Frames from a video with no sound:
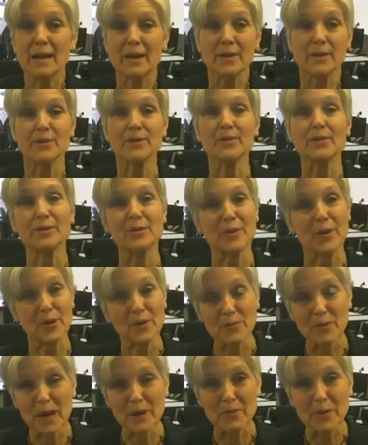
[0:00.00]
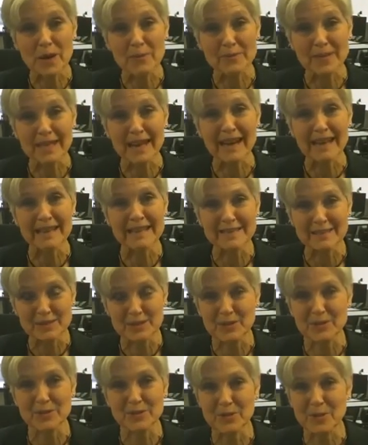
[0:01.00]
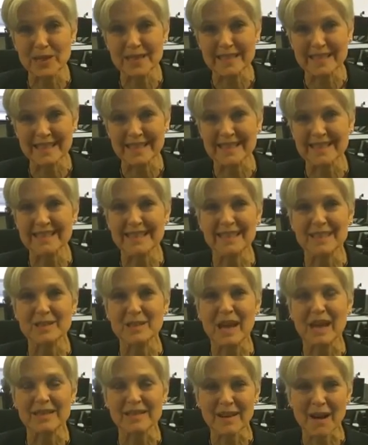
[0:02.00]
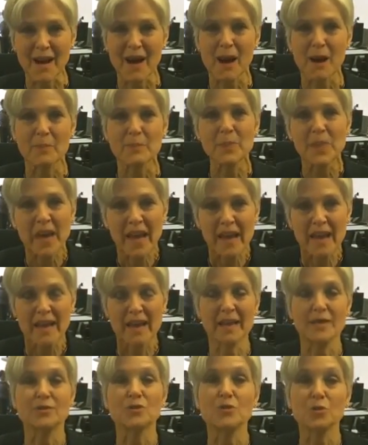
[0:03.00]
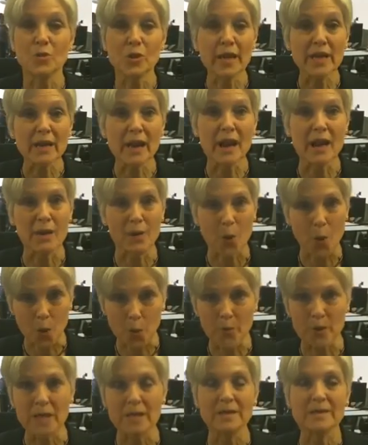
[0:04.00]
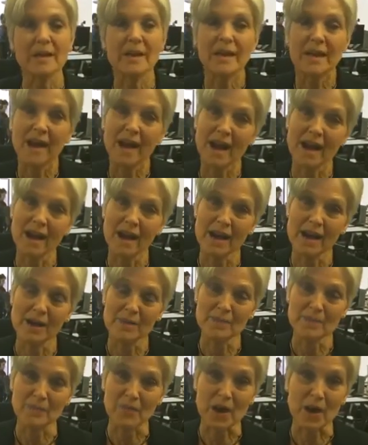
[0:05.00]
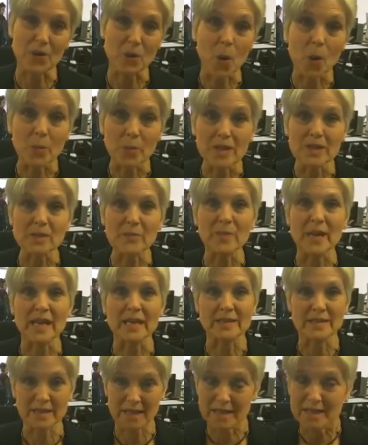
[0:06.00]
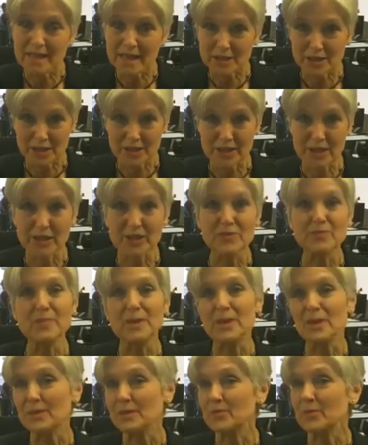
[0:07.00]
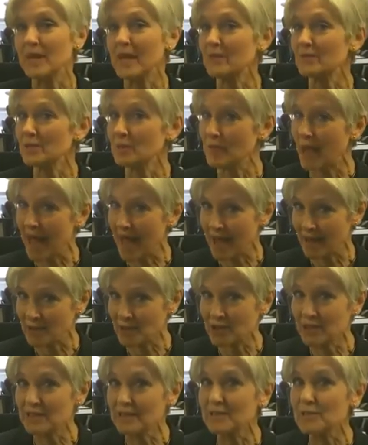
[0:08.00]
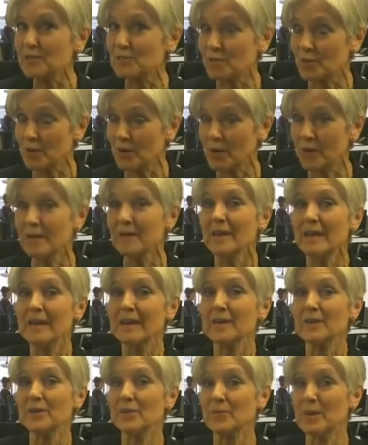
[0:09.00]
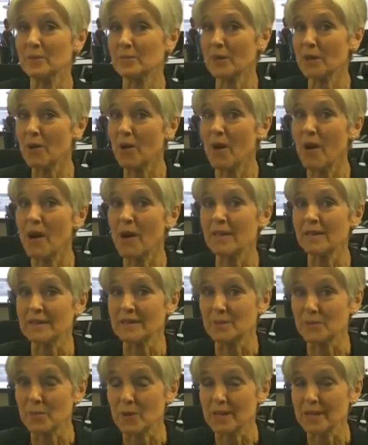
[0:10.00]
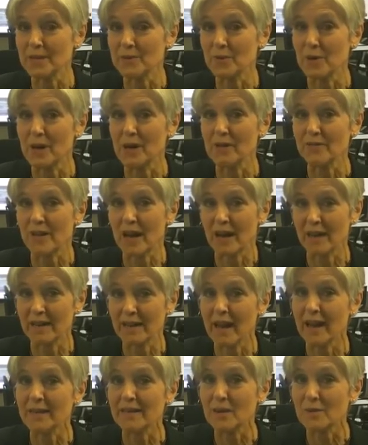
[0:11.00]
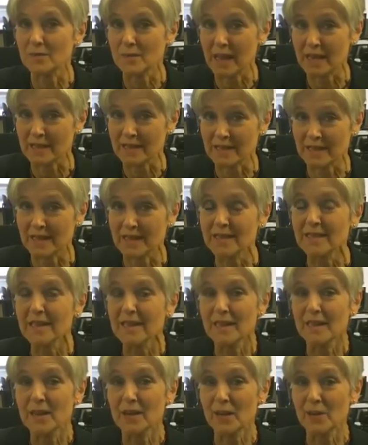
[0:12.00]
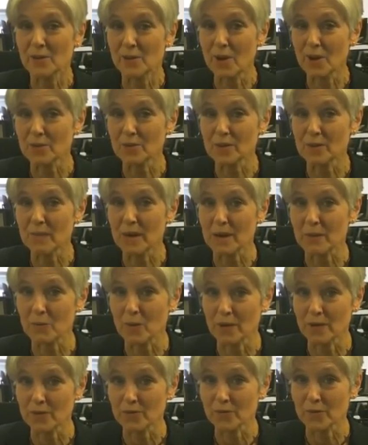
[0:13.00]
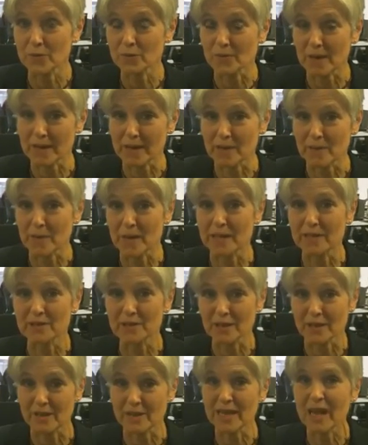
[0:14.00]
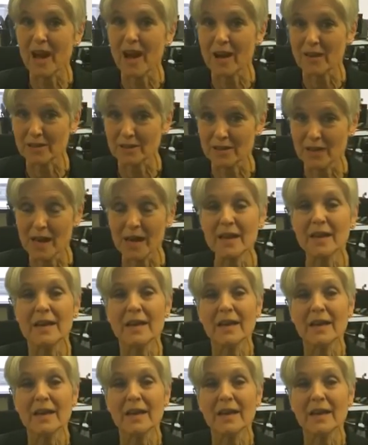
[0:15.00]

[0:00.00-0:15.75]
You can go to my website, jill2016.com, and join our open debates initiative, because we have some action in store. You may recall in 2012 I got arrested along with my wonderful running mate Sherry Honkala